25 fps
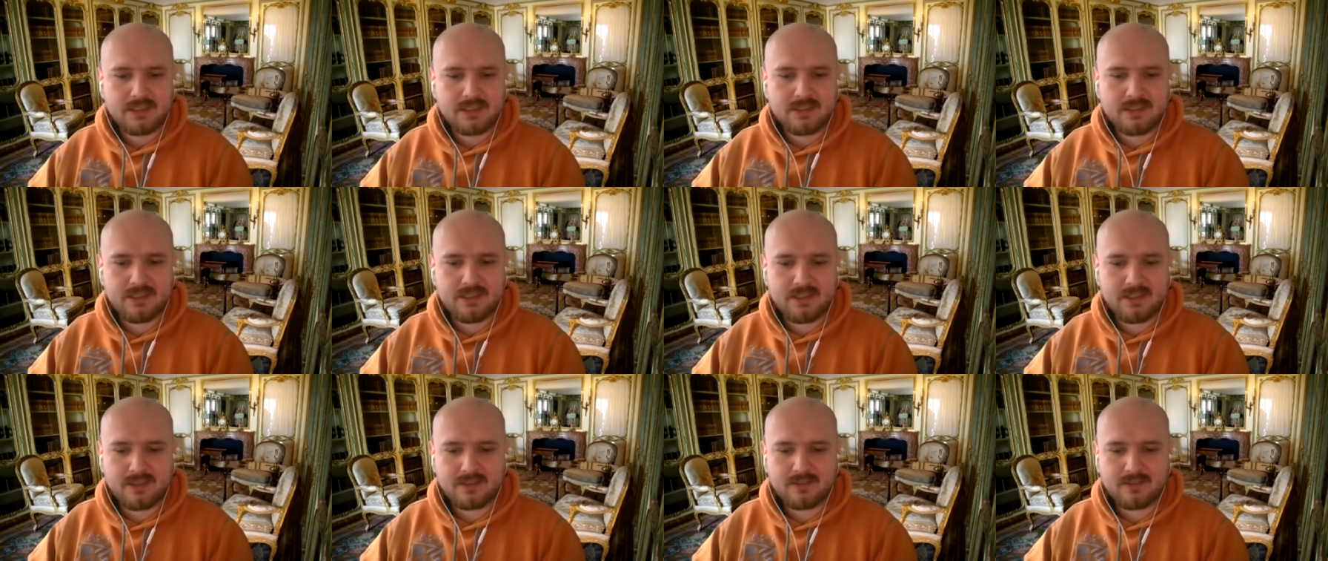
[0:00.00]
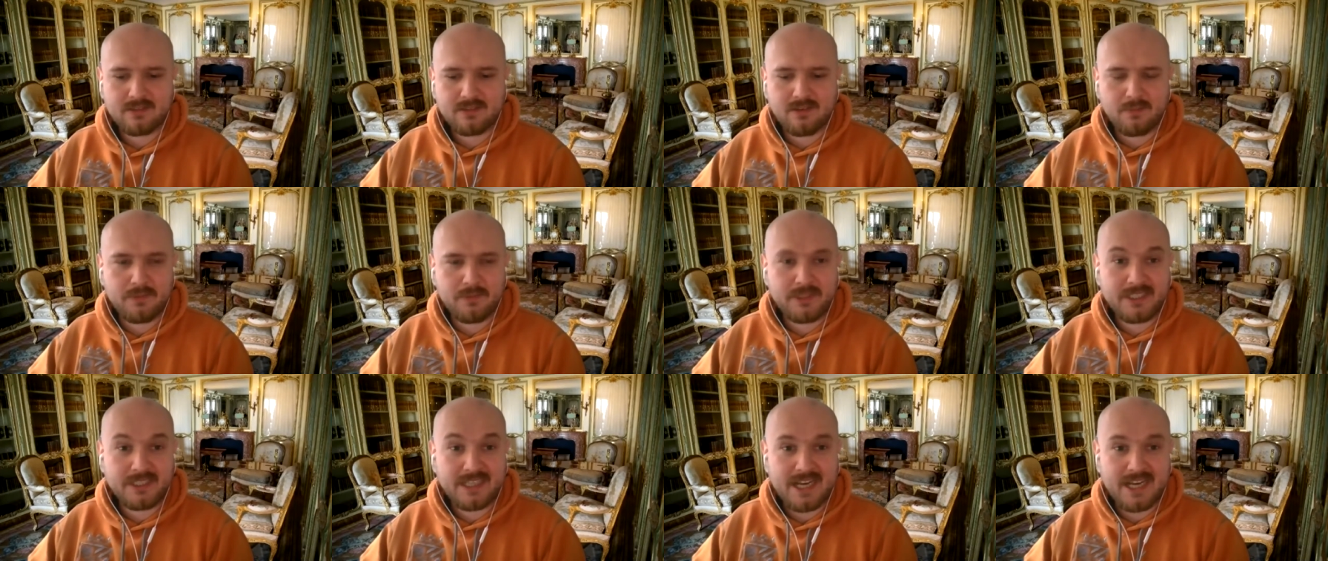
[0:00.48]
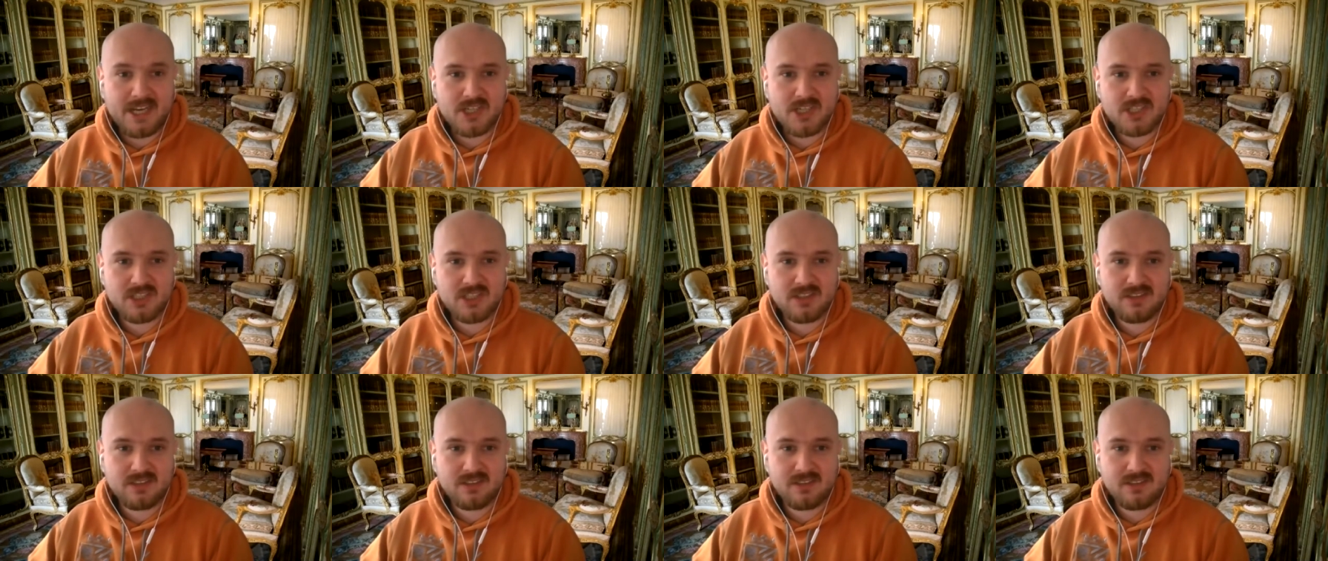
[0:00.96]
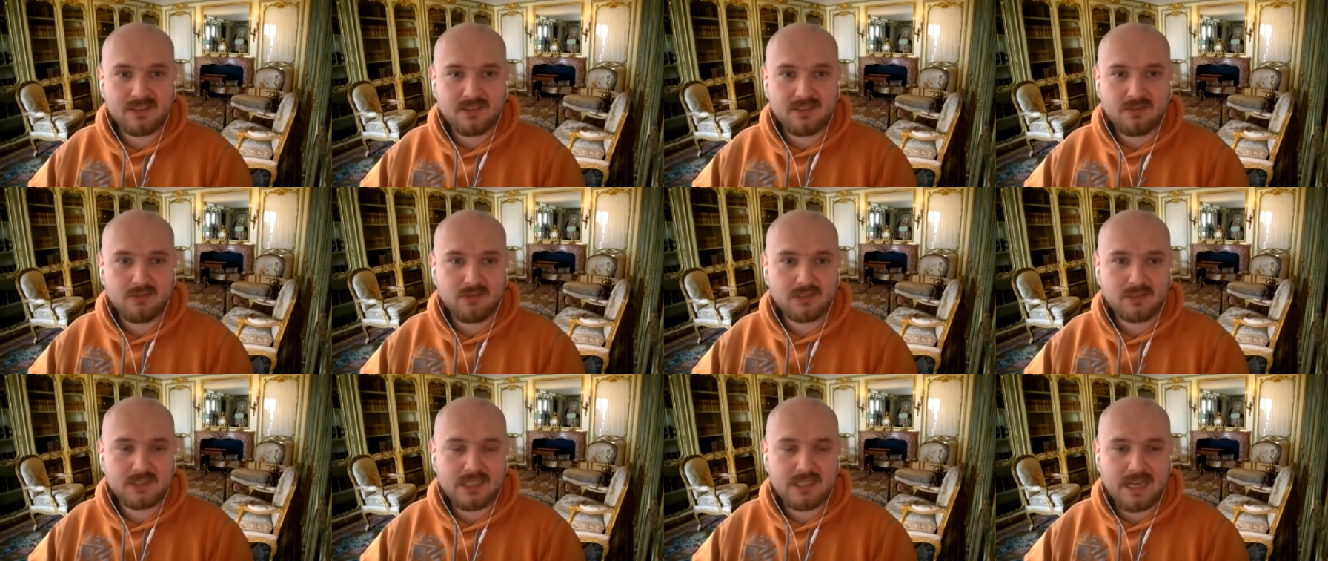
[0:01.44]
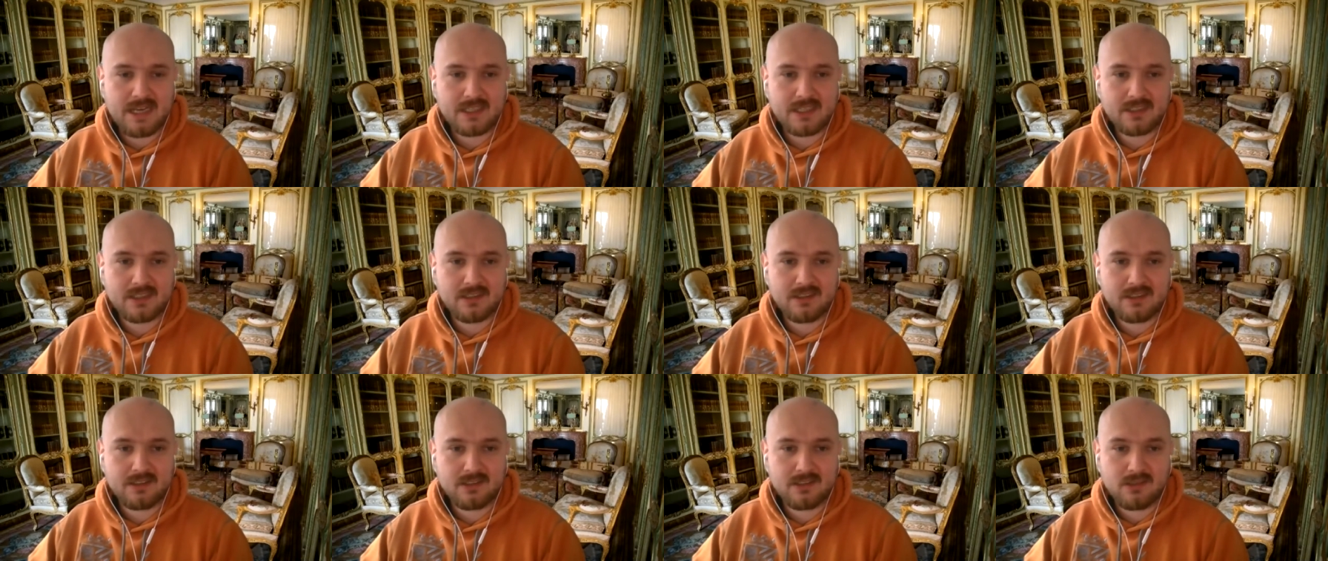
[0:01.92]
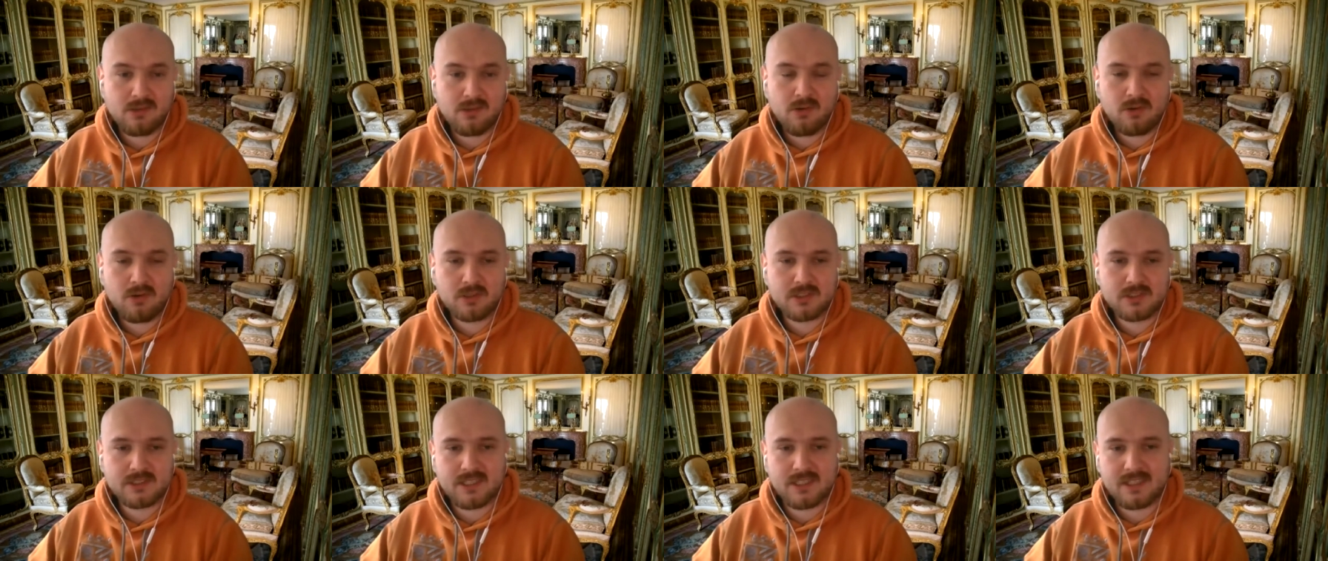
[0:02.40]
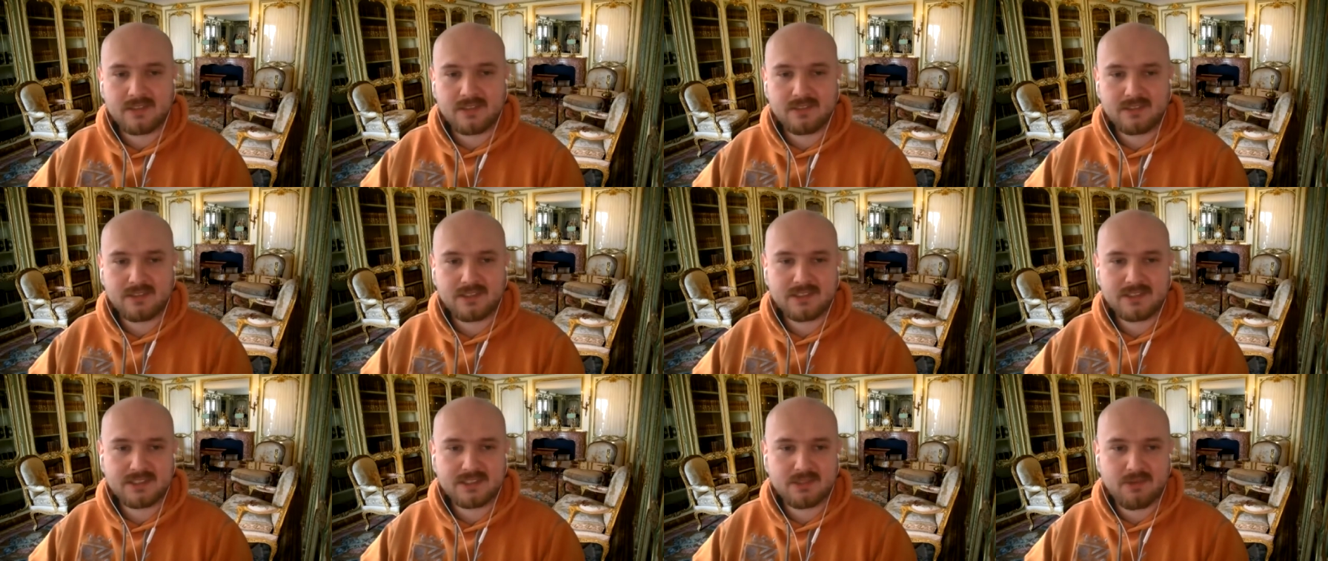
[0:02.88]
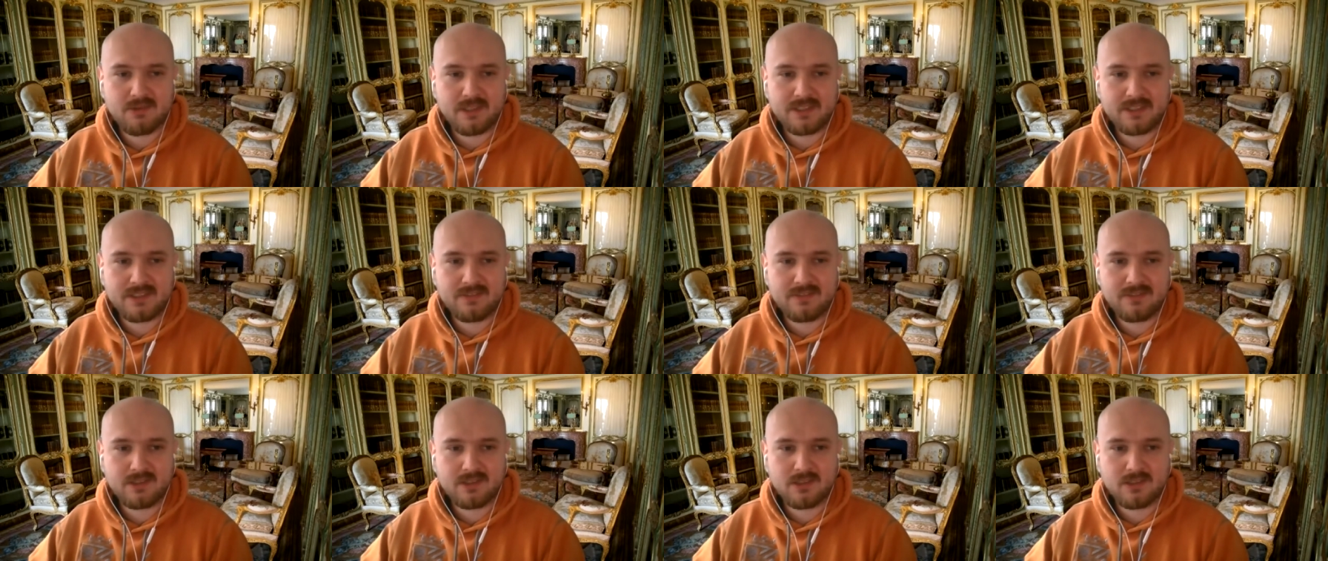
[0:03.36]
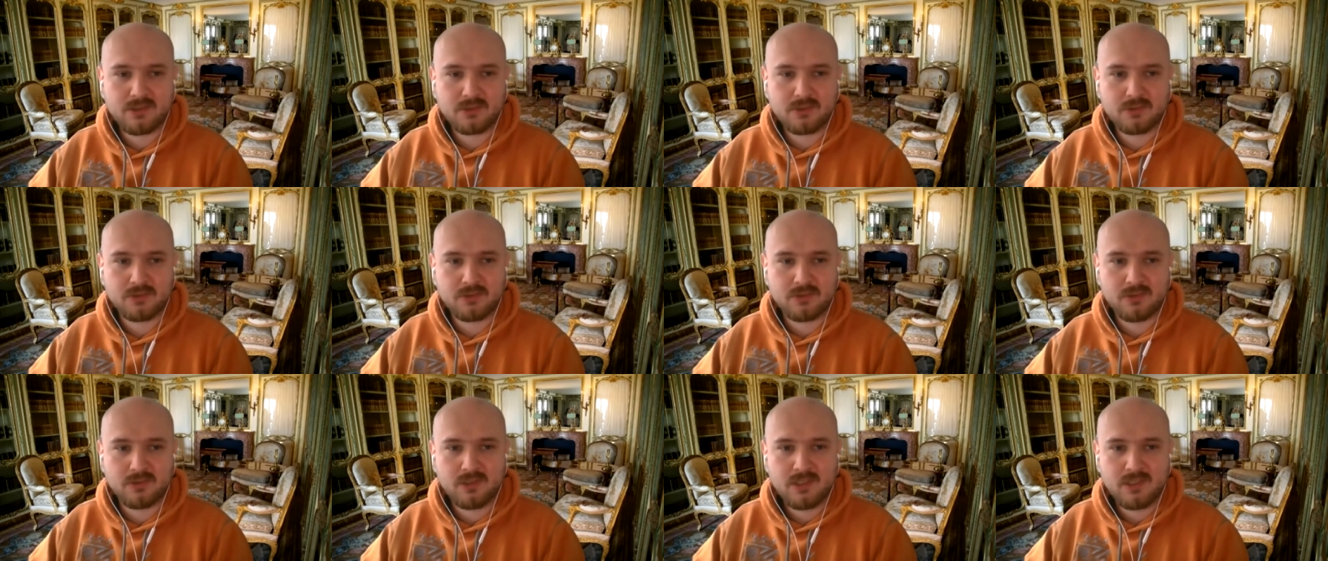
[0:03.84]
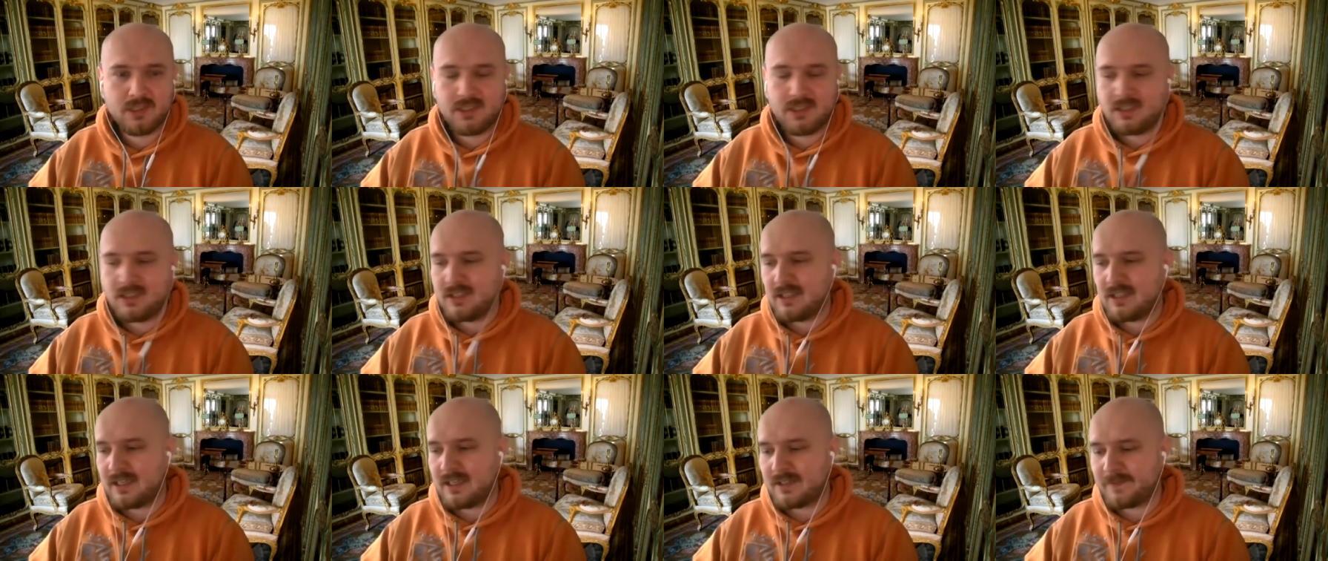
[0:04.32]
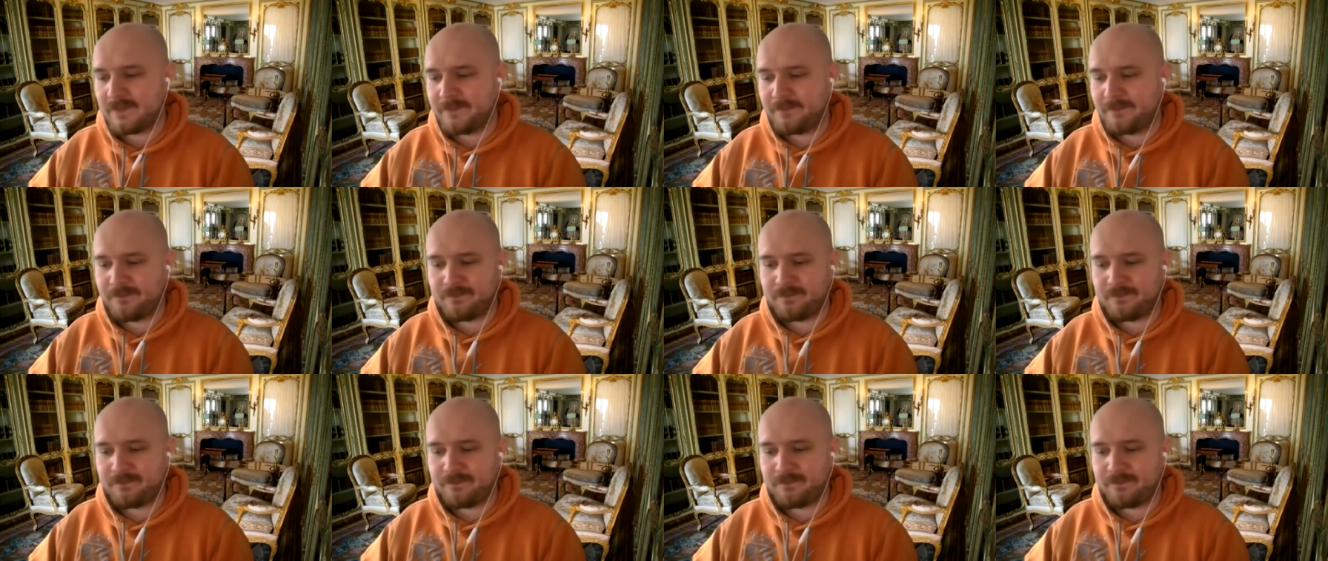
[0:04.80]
the communication looks like it looks, and it's quite difficult to like